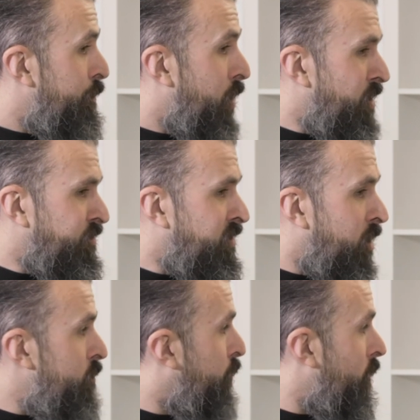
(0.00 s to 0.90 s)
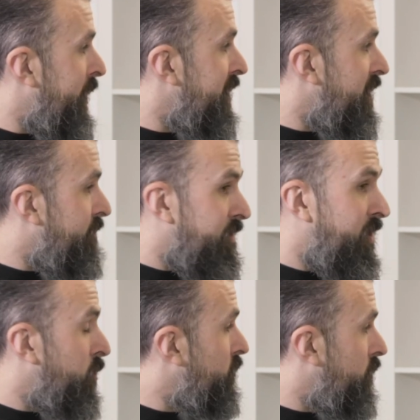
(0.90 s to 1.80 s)
But at no point have I
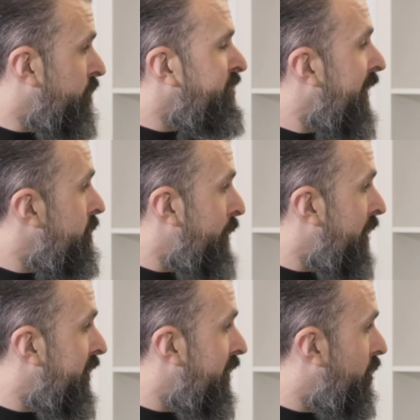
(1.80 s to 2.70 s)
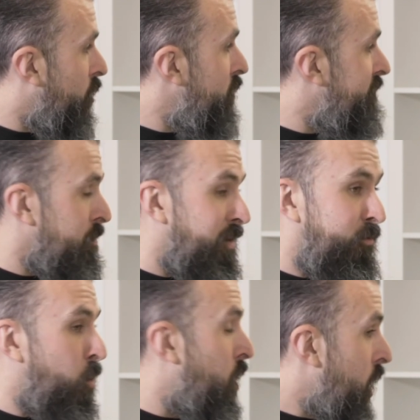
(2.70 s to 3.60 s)
felt down about it. At all of them I
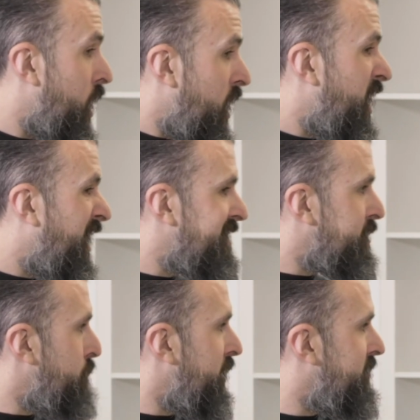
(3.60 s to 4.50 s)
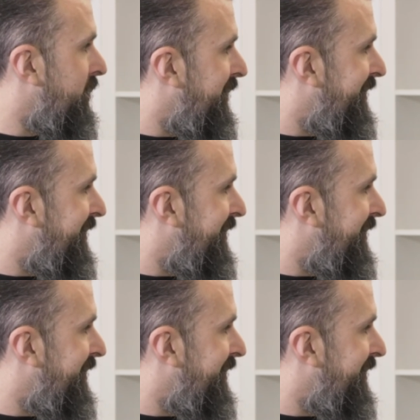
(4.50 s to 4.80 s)
thought, I smashed that.